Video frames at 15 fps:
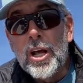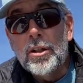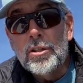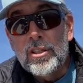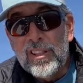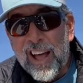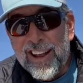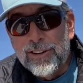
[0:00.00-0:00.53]
a
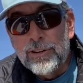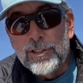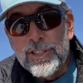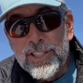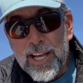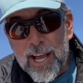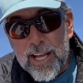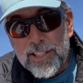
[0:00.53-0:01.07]
lighter
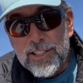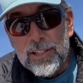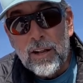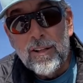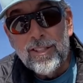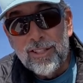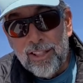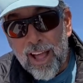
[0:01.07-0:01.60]
test
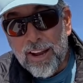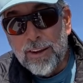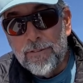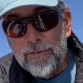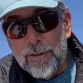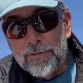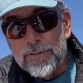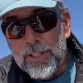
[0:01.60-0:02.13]
like
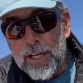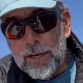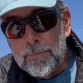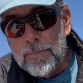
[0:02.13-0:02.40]
15